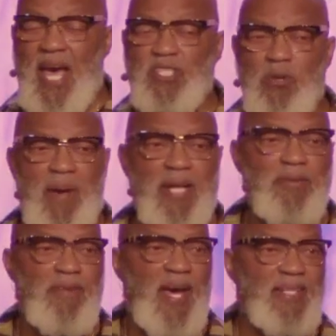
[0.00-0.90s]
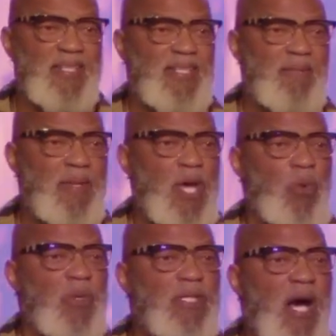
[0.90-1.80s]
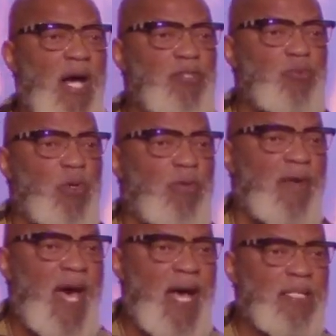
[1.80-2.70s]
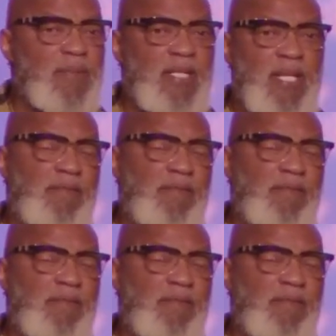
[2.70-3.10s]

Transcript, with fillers: As a matter of fact, when God drove Adam and